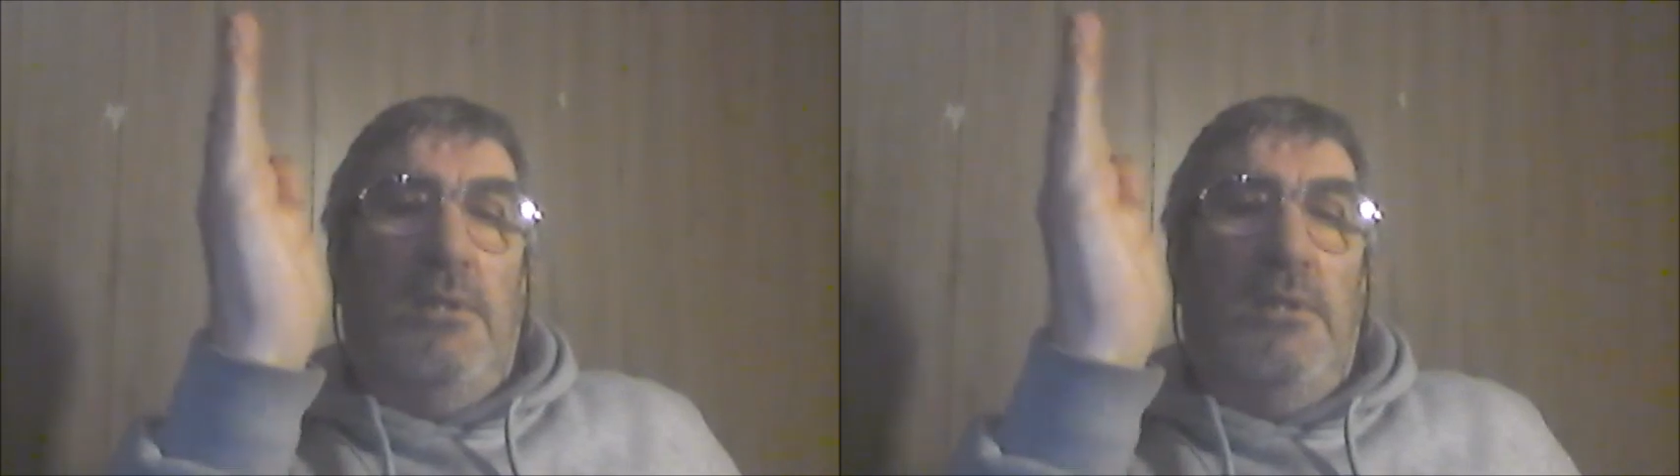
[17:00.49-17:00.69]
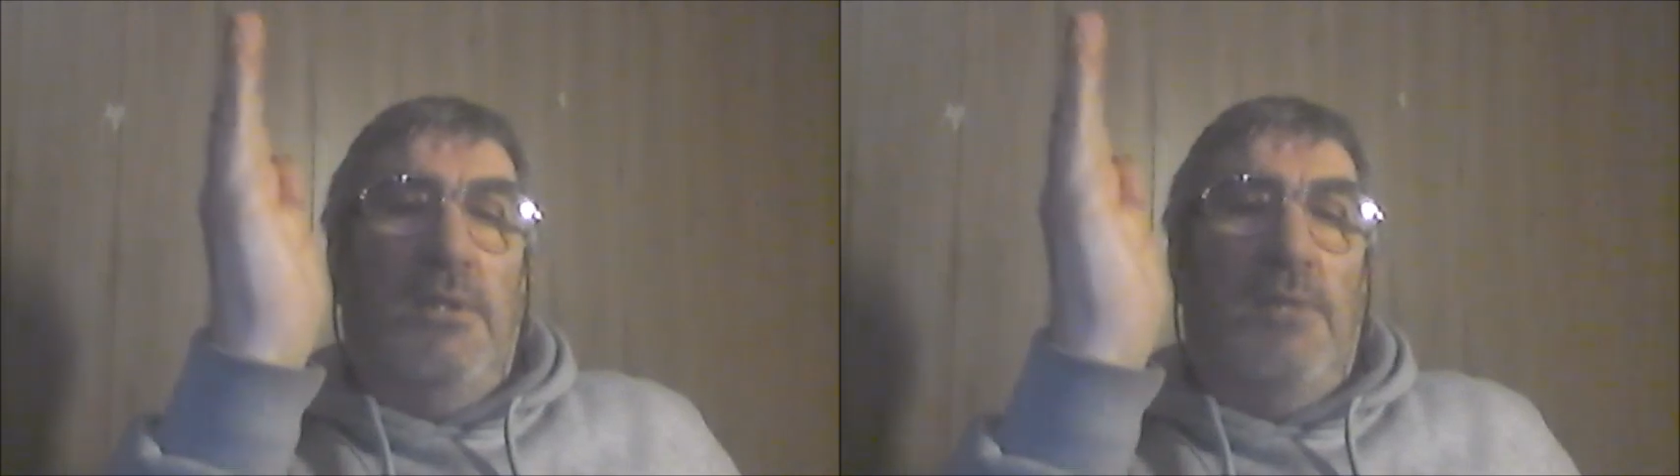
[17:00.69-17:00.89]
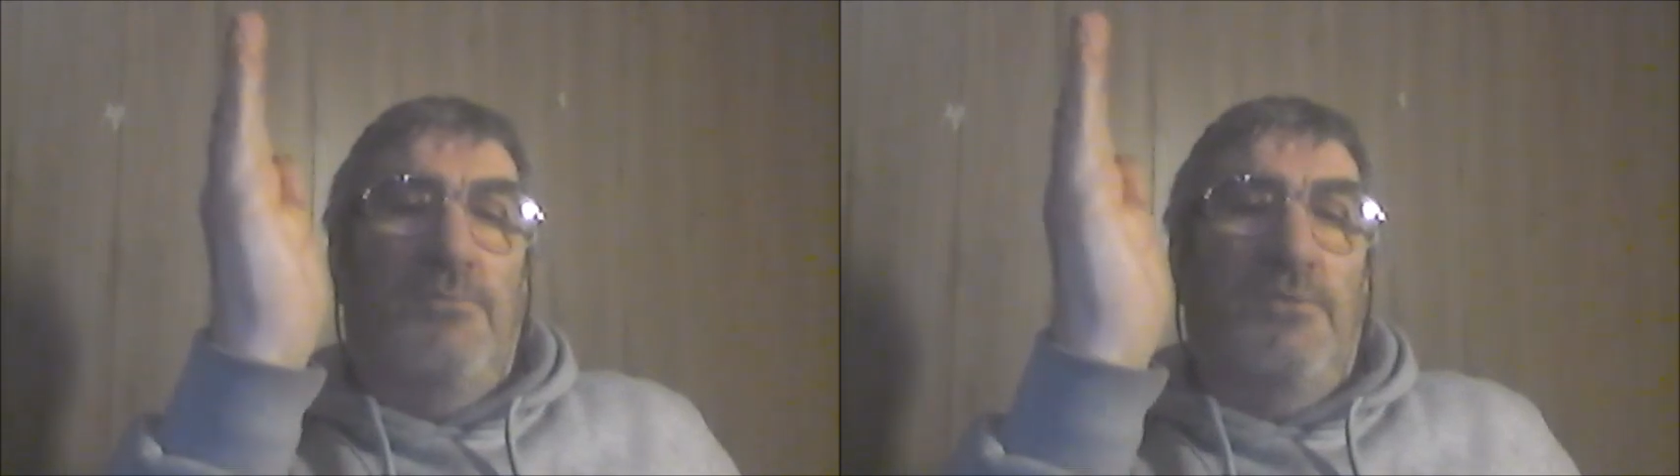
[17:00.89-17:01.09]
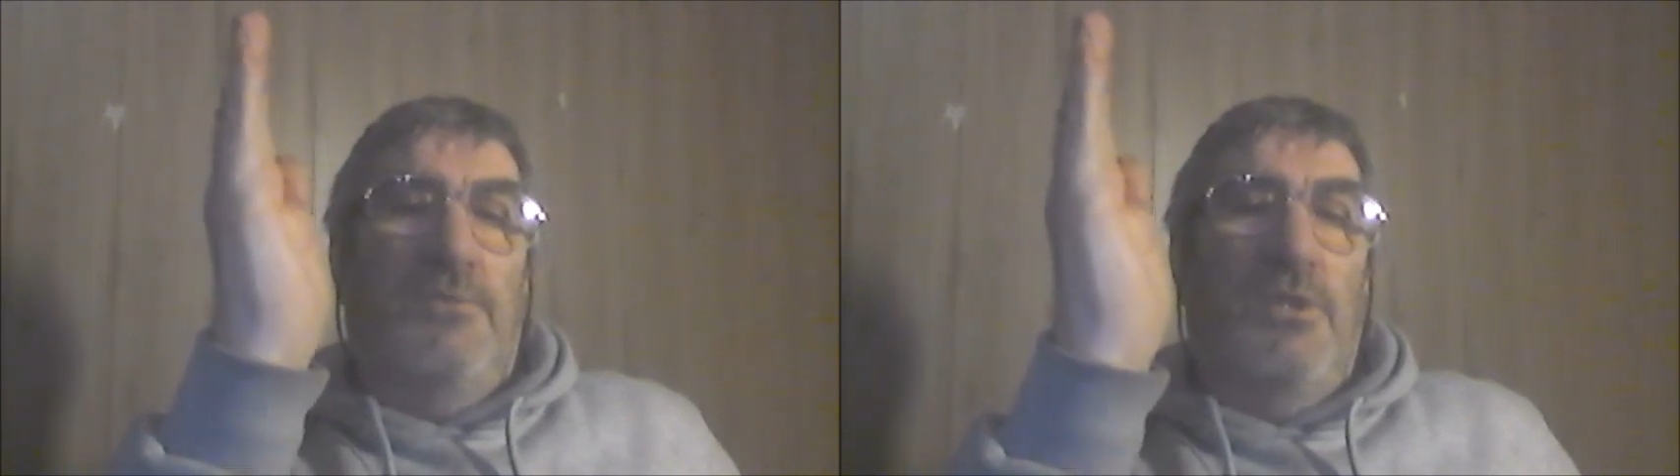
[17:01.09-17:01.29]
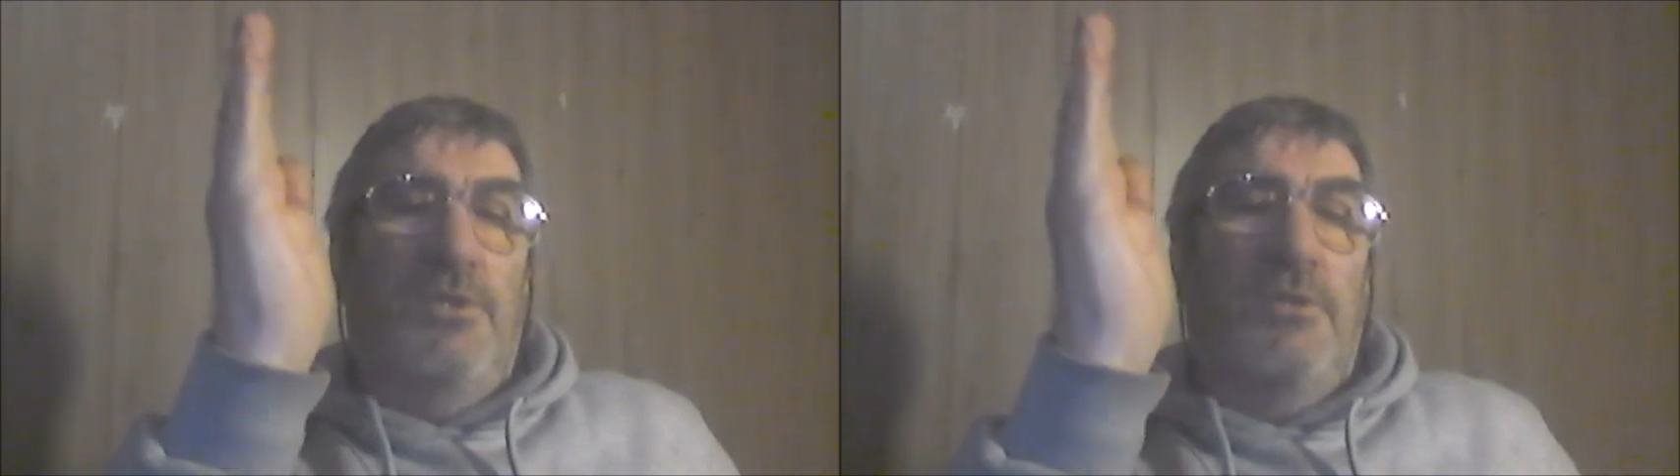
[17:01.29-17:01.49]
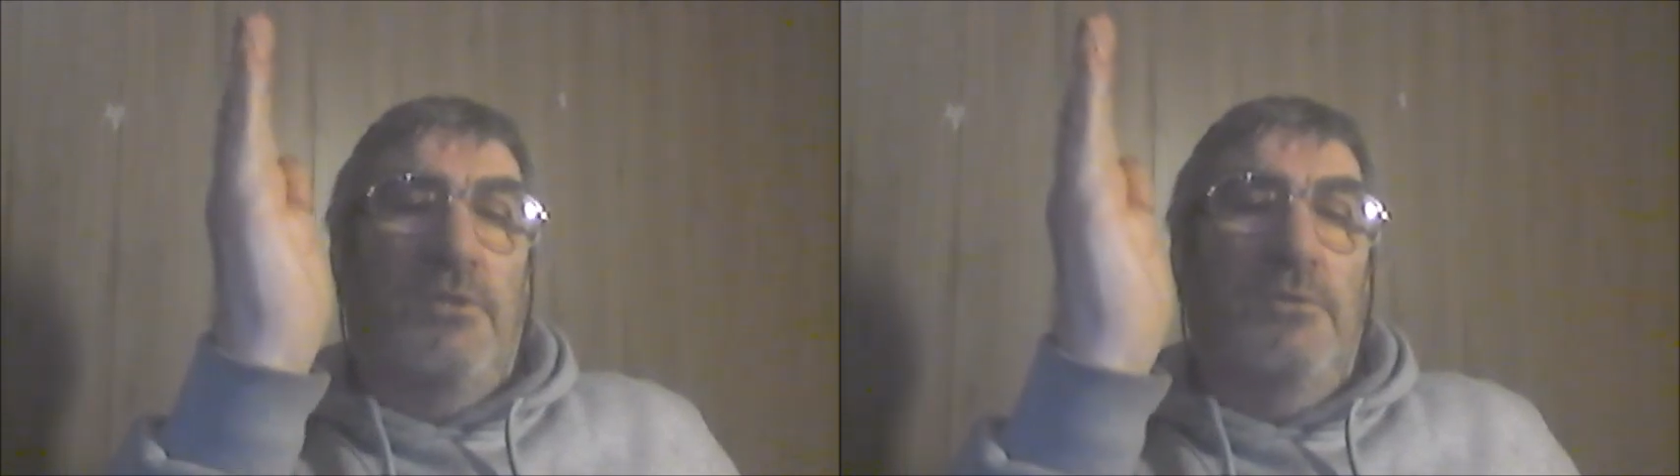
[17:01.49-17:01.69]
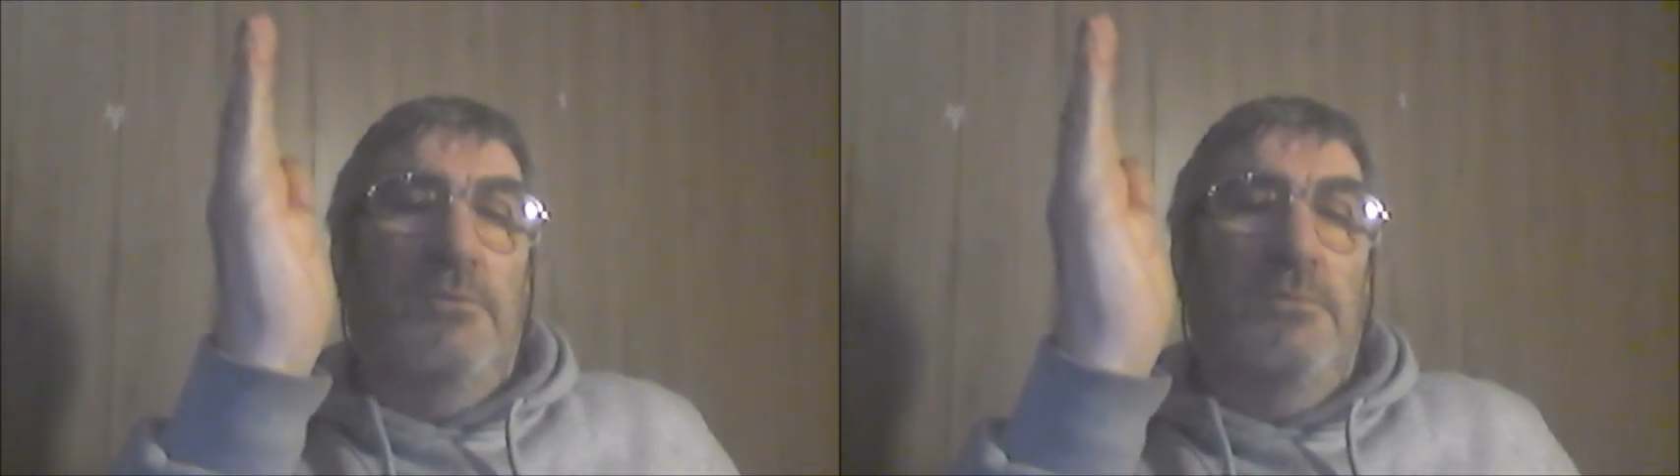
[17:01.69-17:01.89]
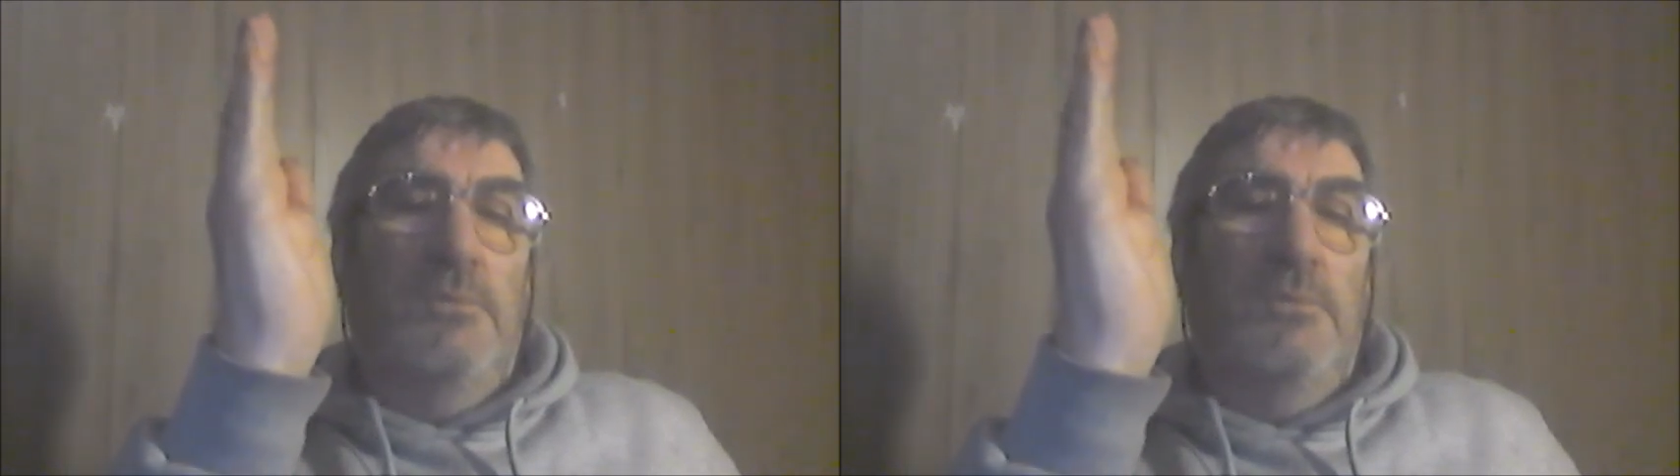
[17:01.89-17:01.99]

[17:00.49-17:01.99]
and up to vertical,